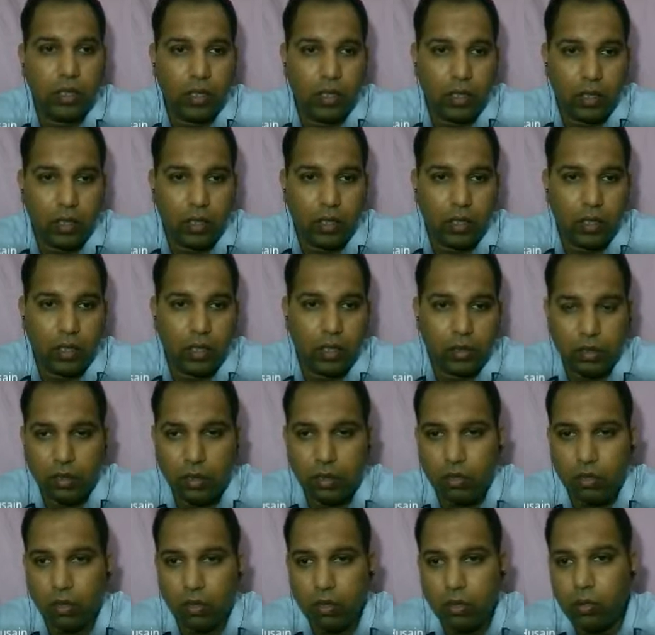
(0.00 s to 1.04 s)
is
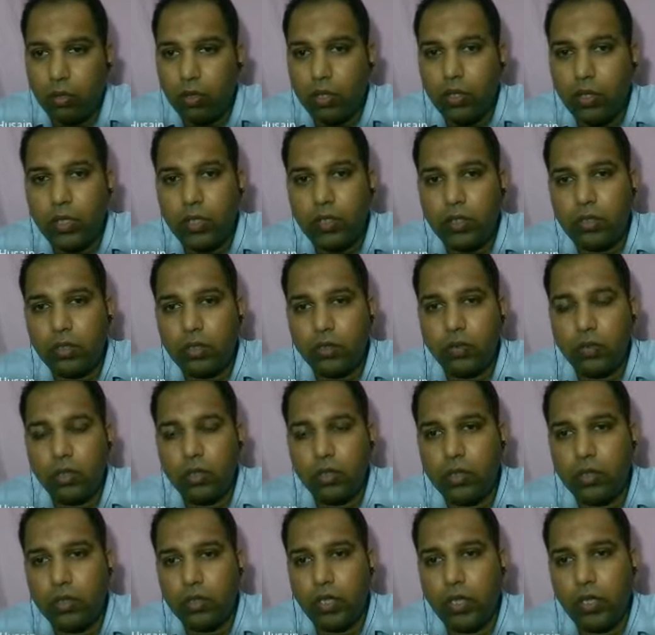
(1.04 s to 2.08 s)
not only dangerous for
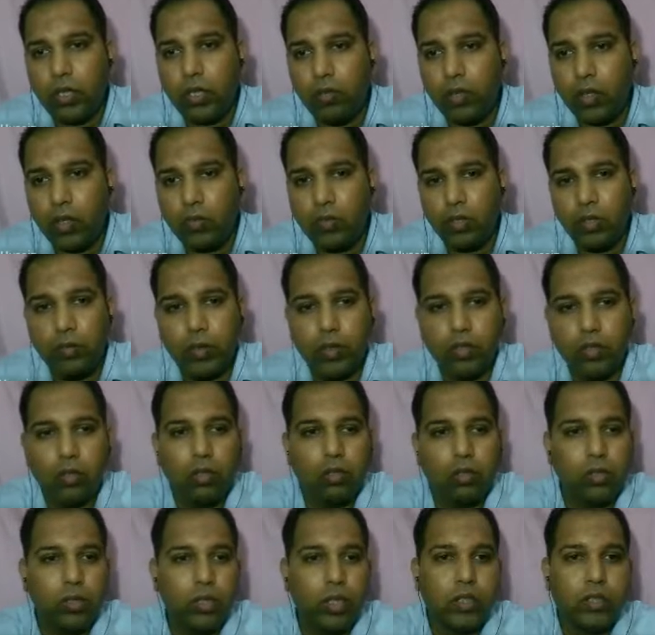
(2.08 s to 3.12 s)
the individual but
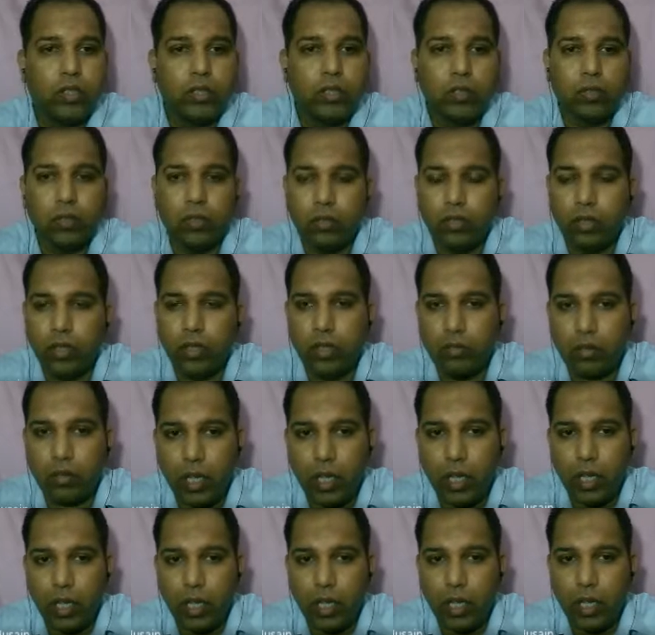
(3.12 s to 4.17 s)
also dangerous for the
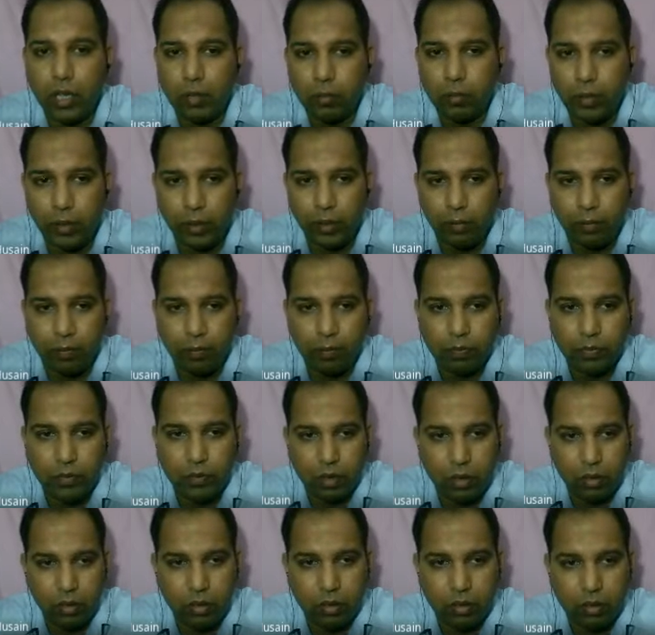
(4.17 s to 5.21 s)
environment,
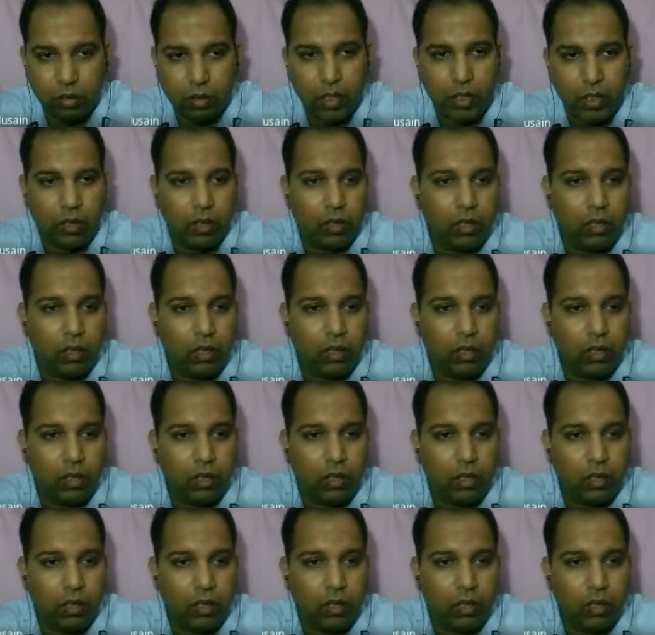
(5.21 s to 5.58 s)
right?